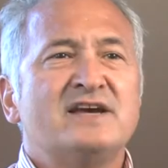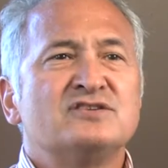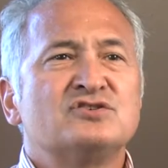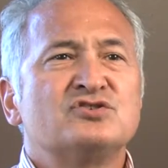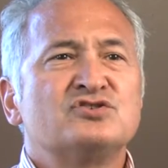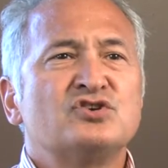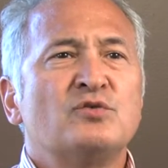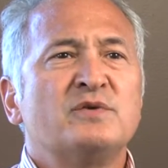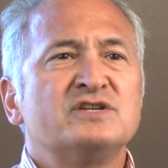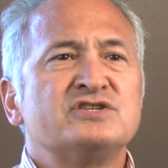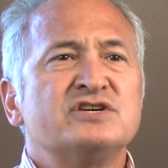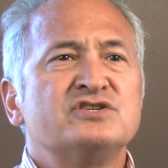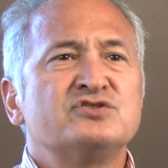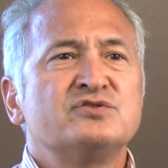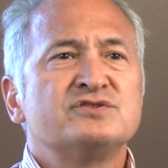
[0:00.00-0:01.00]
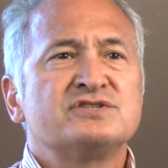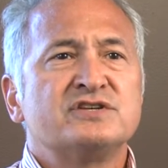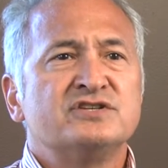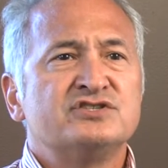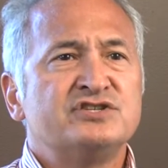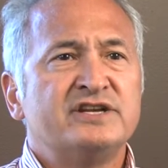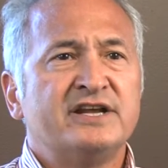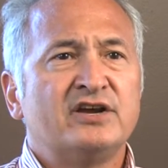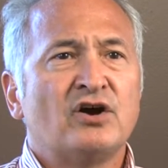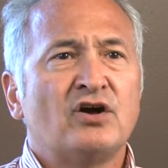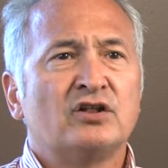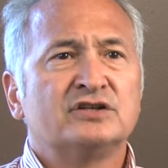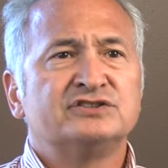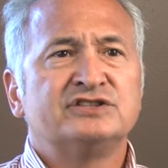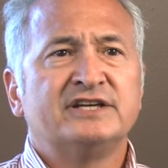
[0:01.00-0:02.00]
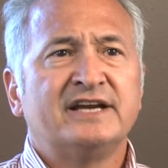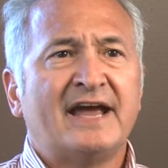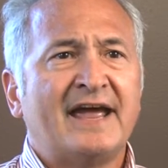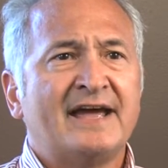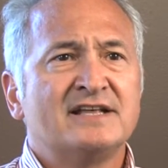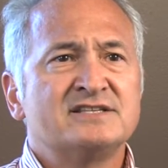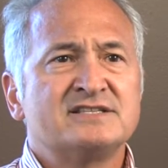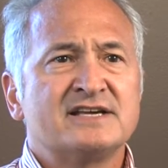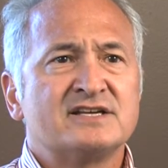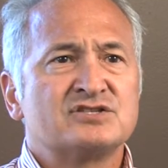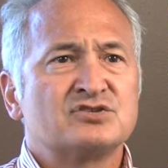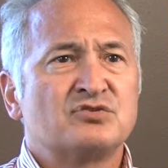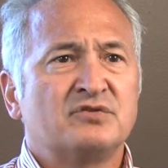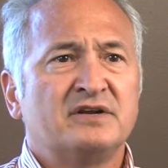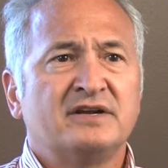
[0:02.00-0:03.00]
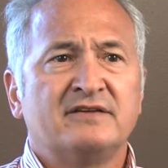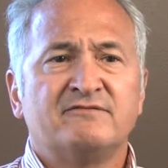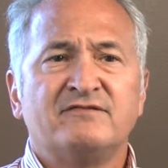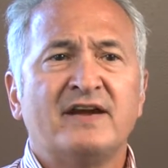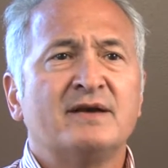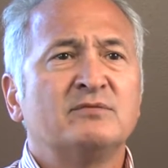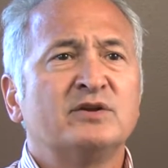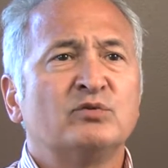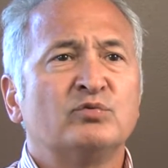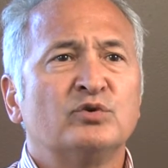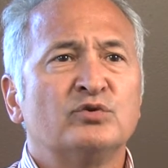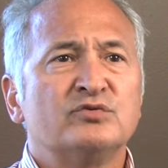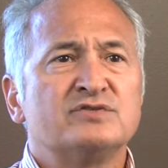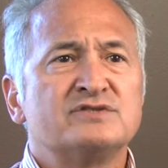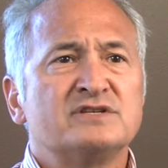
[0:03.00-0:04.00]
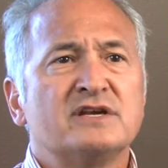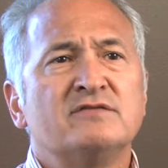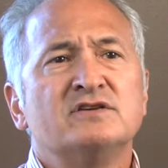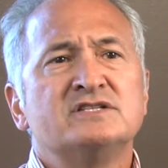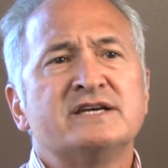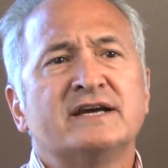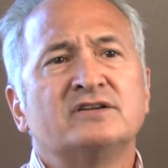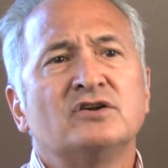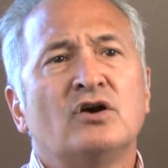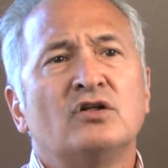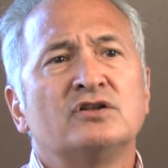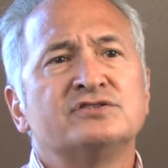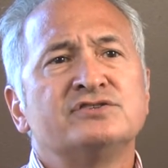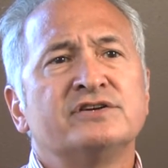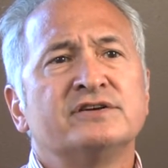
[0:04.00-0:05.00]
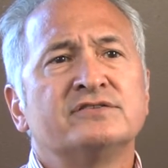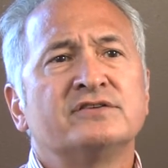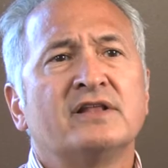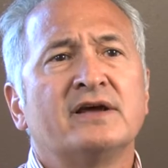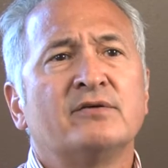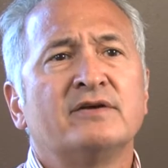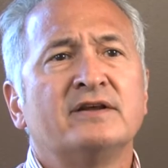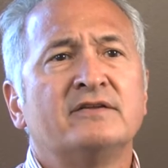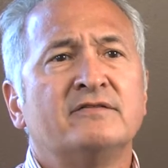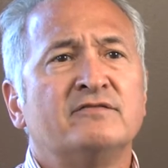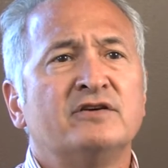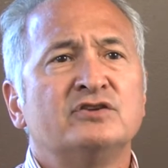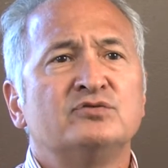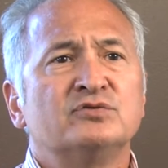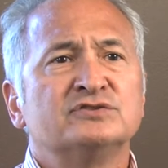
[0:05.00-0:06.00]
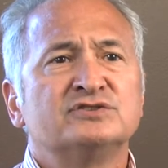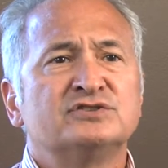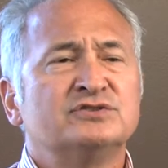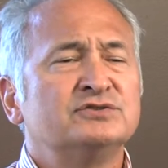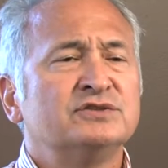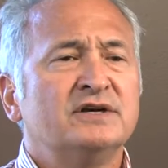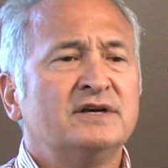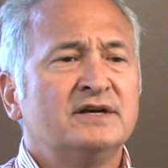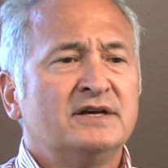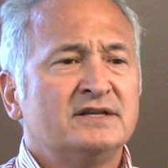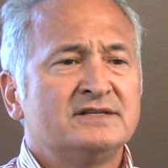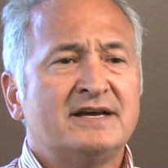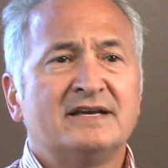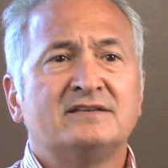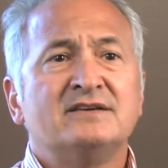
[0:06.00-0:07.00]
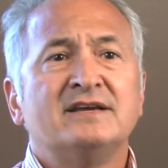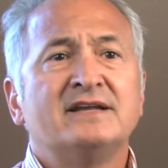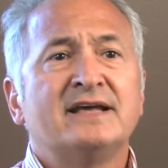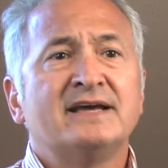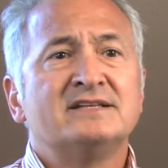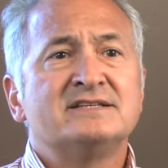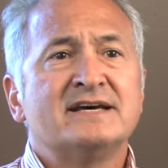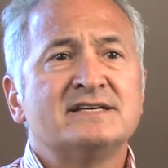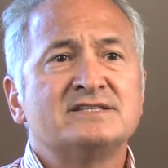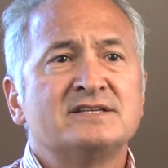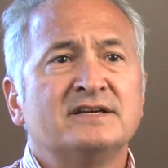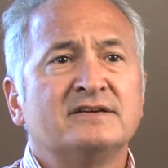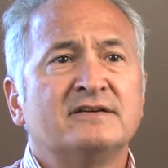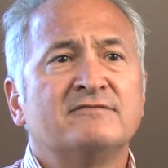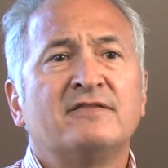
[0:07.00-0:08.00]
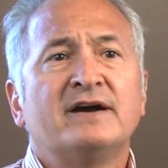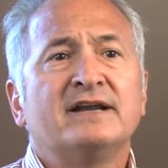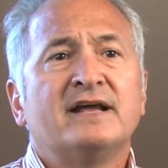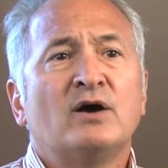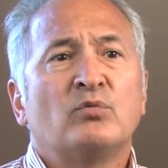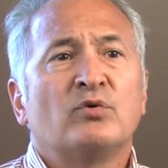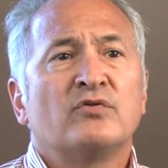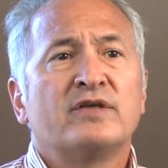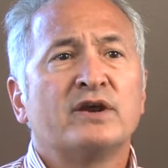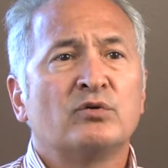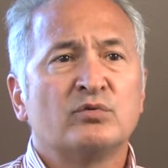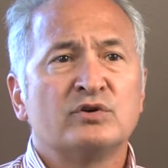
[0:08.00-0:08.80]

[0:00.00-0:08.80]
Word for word: days there's so much interest in genealogy, ancestry, family roots. Even technology is allowing individuals to take DNA testing to find out where they